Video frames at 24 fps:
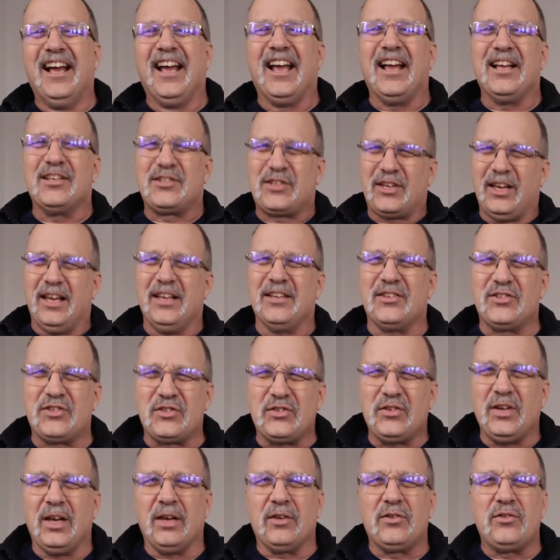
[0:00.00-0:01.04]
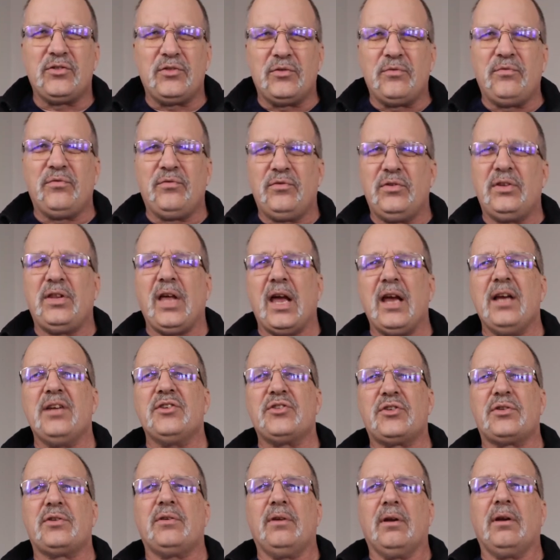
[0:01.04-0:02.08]
It
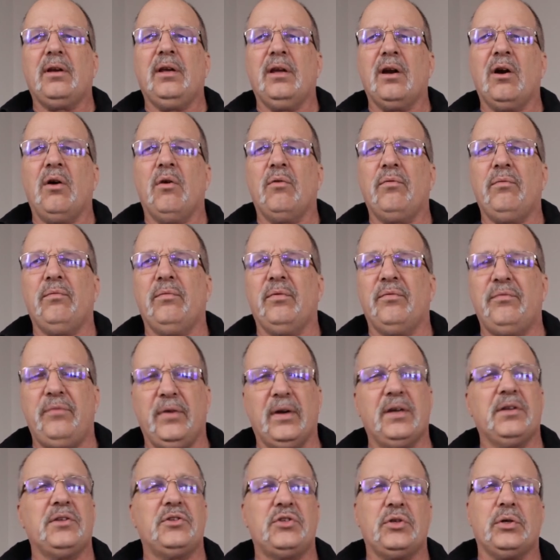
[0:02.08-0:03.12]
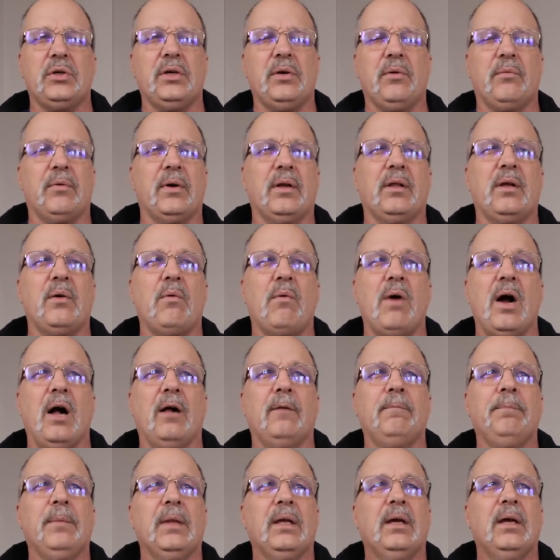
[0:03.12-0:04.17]
stays, you know, fitted to you really
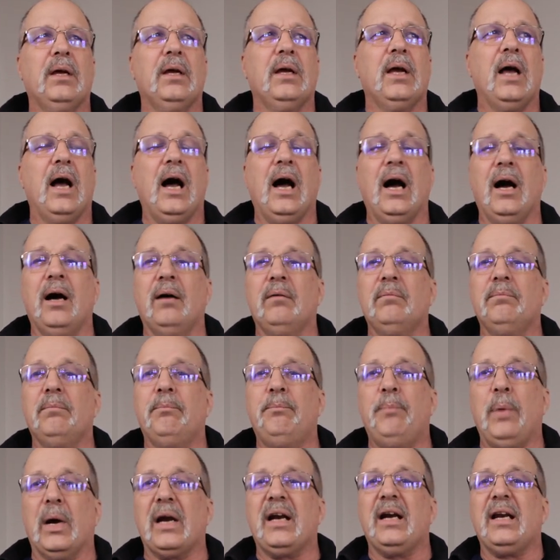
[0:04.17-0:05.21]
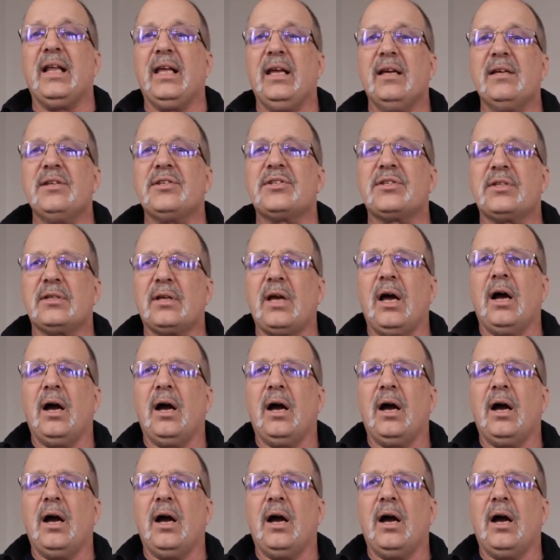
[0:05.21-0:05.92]
well, but it is